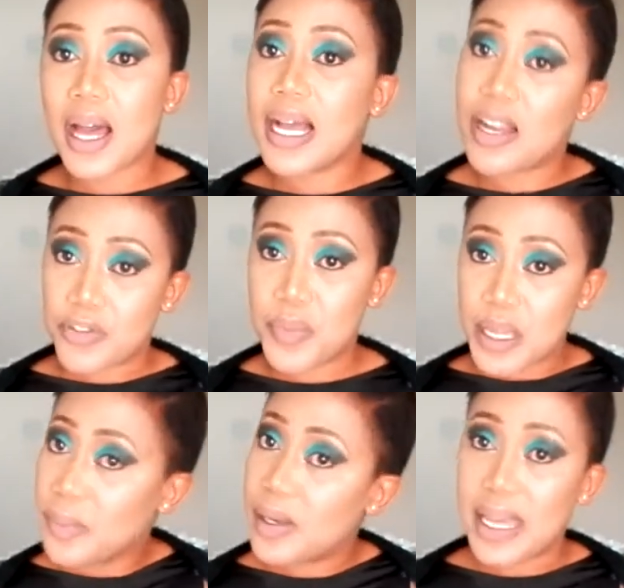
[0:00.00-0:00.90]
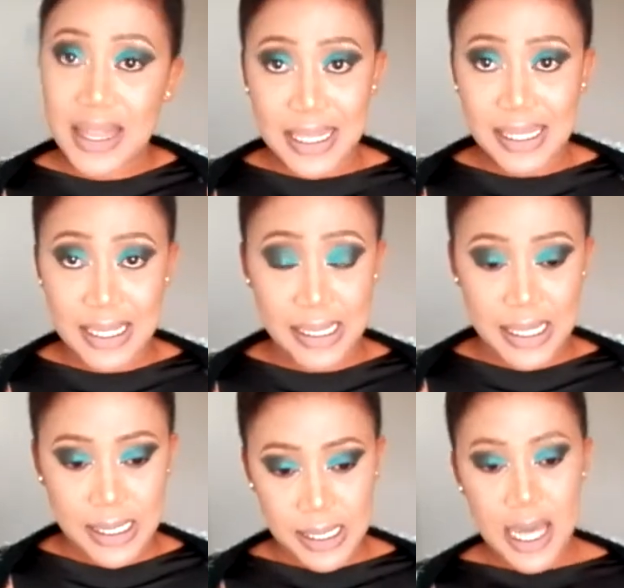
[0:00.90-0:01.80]
kind of people in this
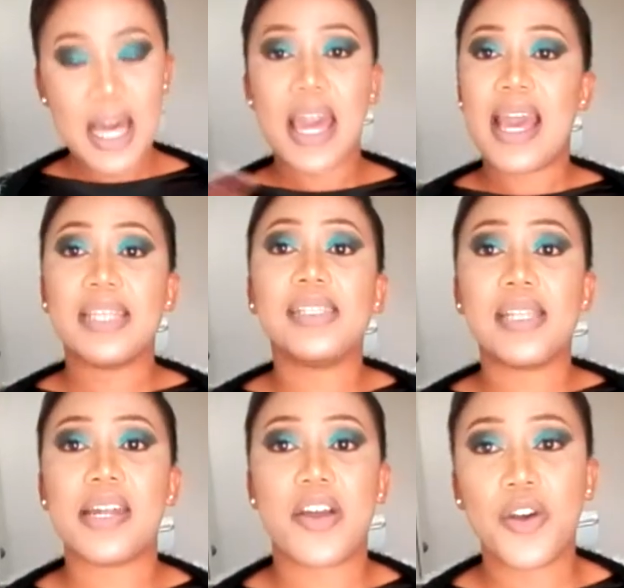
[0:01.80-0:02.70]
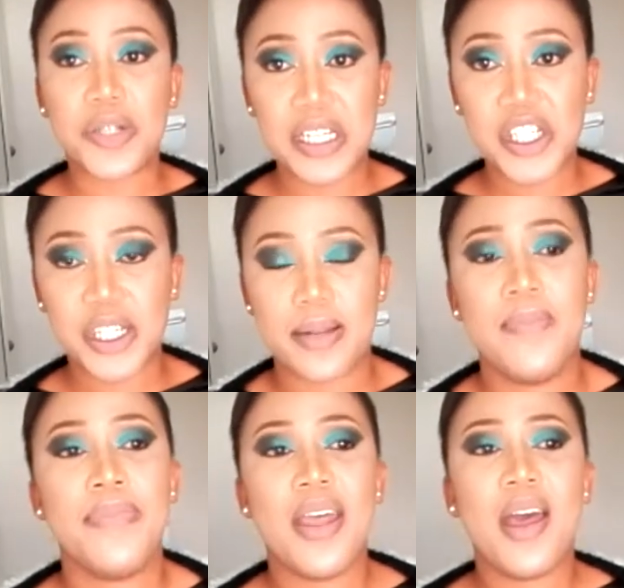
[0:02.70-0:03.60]
instance, hence the recognition.
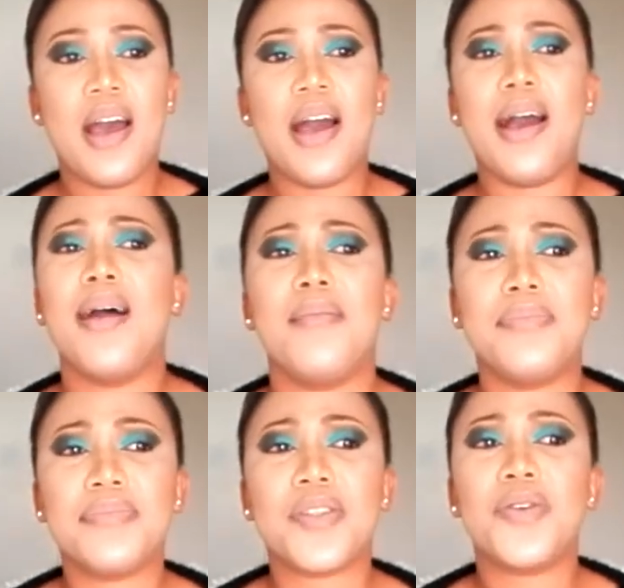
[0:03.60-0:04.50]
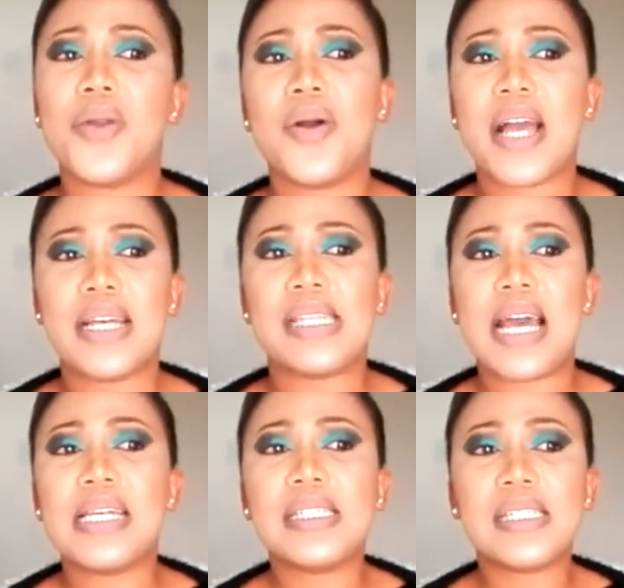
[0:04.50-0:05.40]
You know guys,
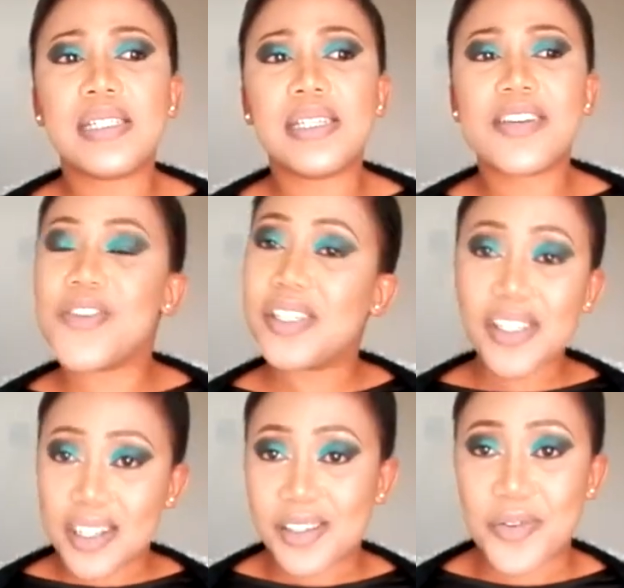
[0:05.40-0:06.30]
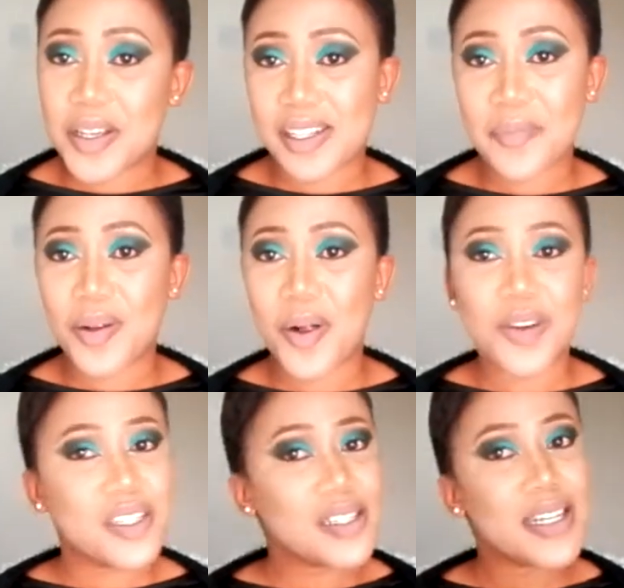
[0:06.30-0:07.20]
as Christians, for example, or
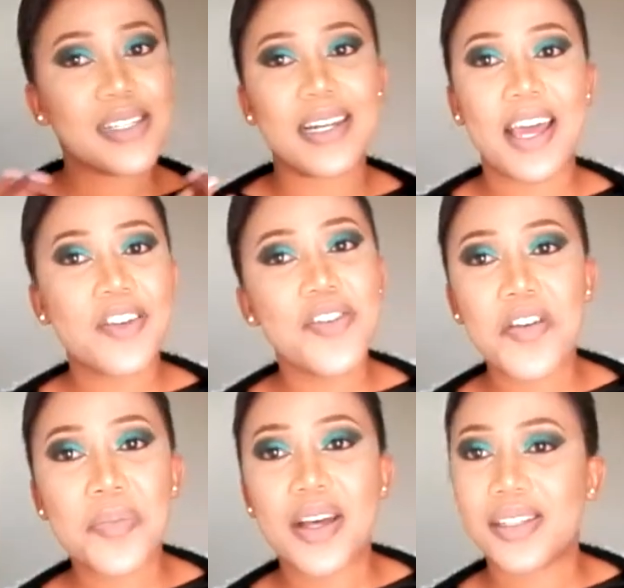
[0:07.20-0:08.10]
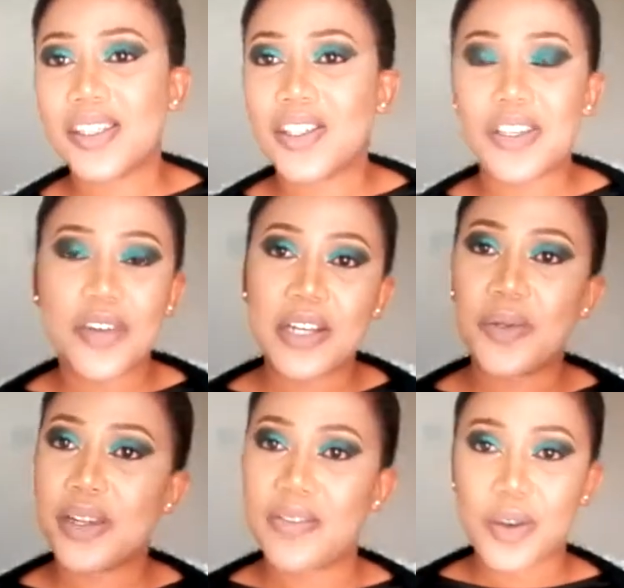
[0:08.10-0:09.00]
just as an ordinary person just trying to
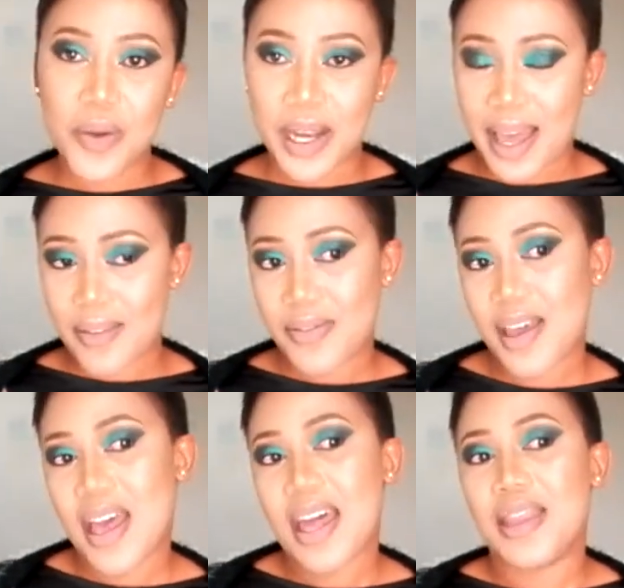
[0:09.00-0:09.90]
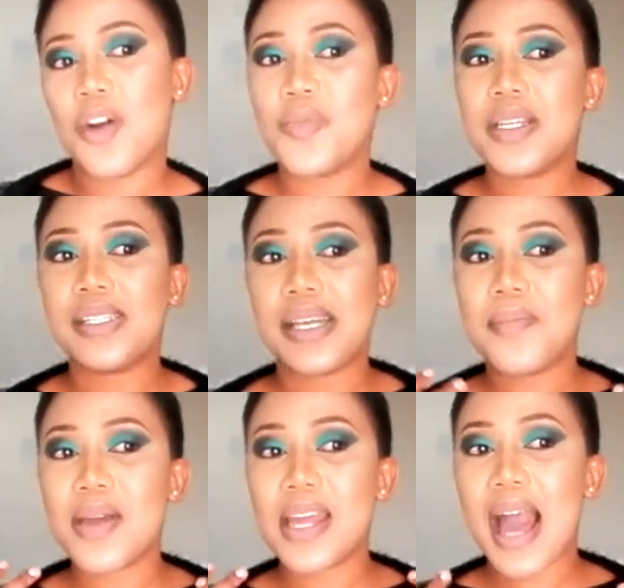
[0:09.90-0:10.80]
live a good life, there will be
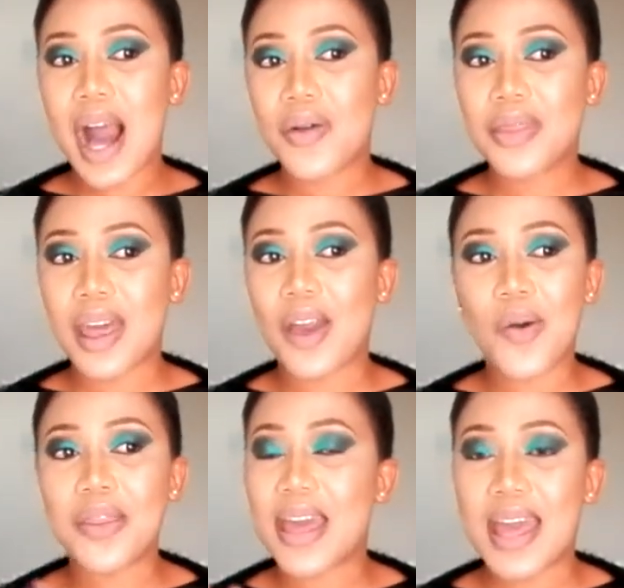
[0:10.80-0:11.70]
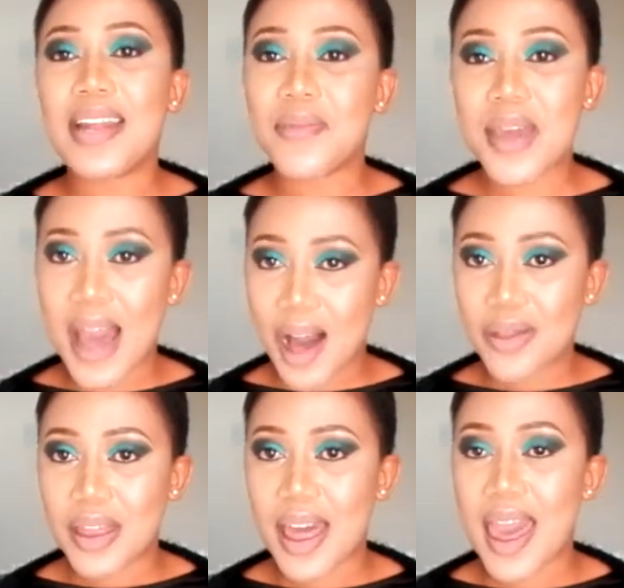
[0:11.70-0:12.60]
somebody out there or the enemy
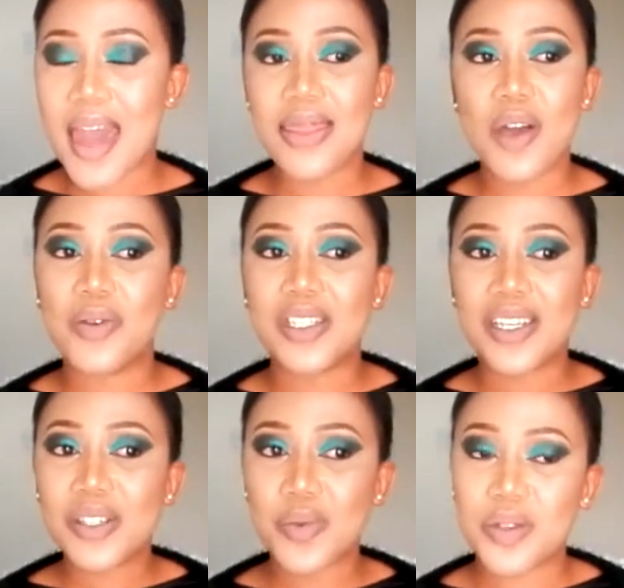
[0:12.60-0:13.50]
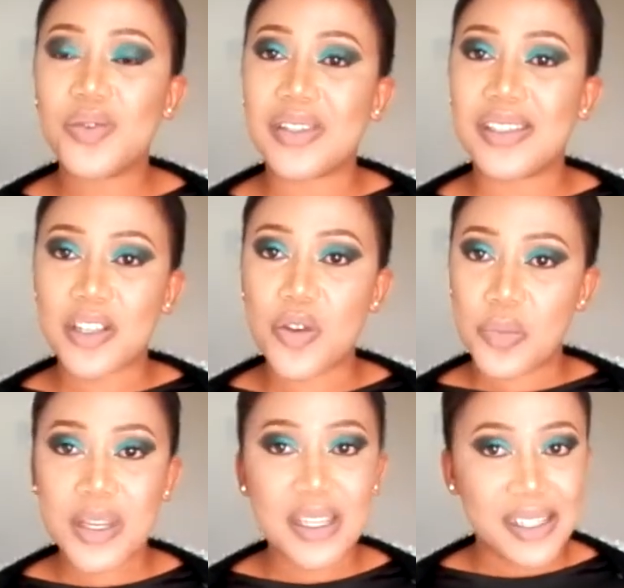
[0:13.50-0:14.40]
out there, and they will just want to steal your
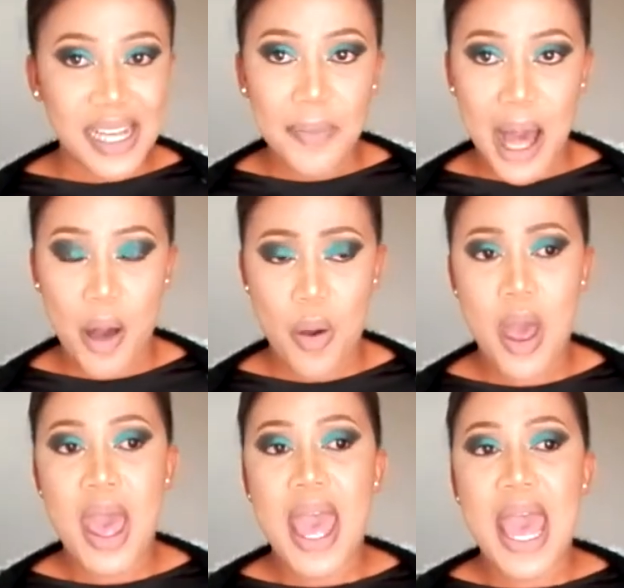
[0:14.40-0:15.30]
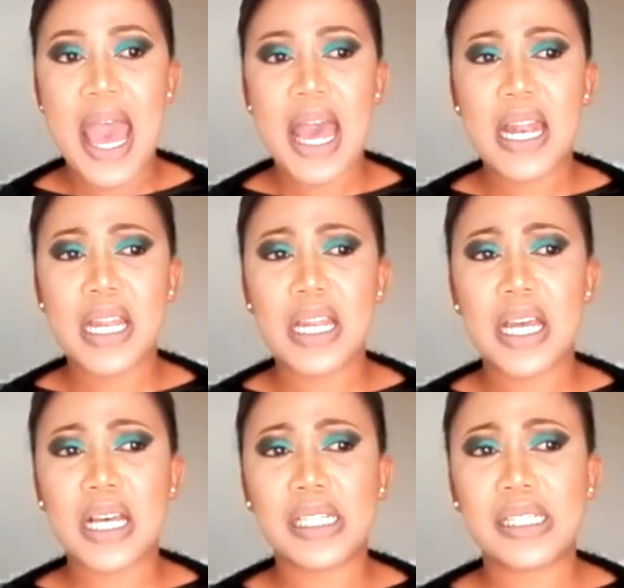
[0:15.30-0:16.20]
peace somehow. And
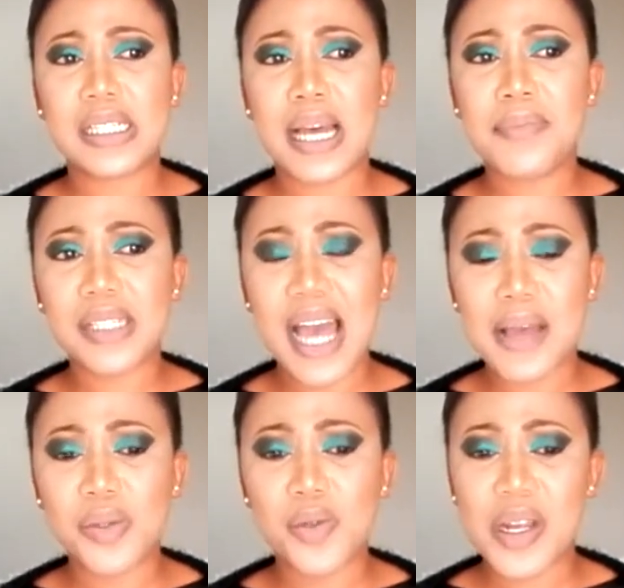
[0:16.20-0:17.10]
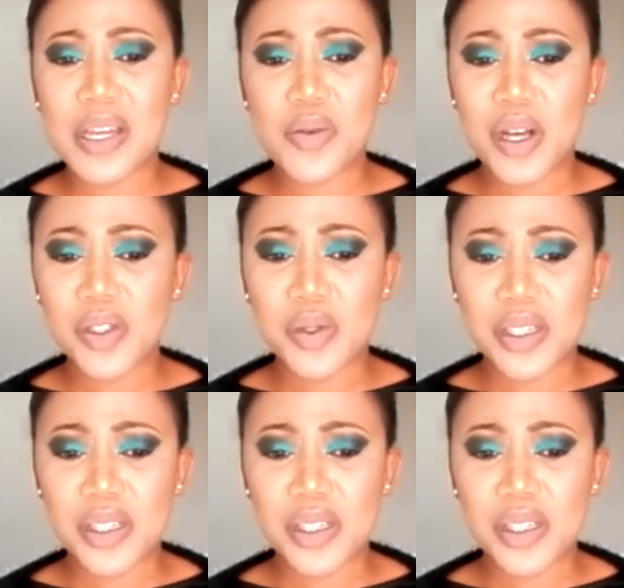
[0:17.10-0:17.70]
sometimes when he wants